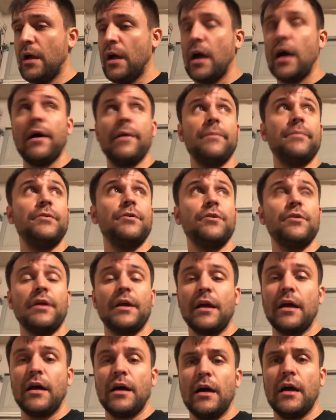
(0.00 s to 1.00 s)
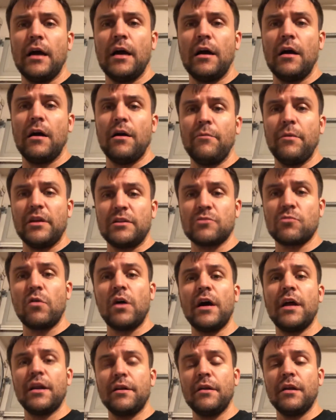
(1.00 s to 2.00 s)
I'm doing on my
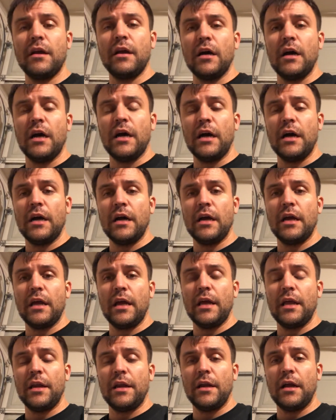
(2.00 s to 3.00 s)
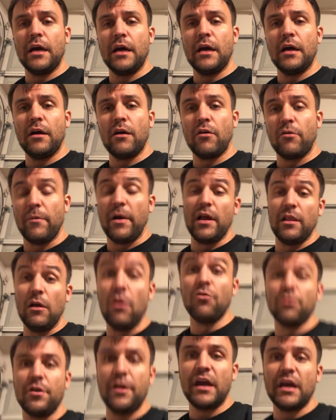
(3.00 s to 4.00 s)
squat and or my
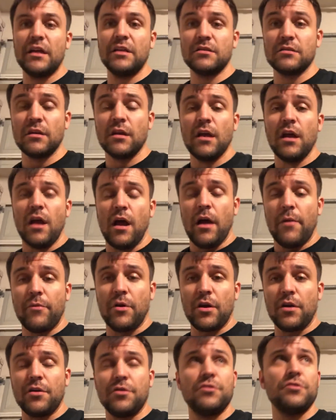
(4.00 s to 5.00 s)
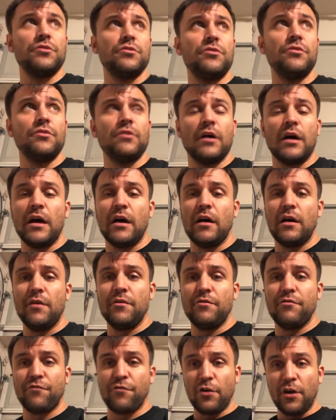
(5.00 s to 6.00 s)
lower days, I'm going to do the
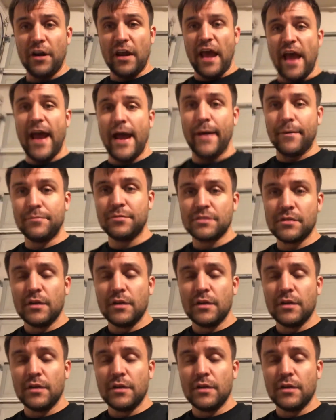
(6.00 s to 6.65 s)
front abs,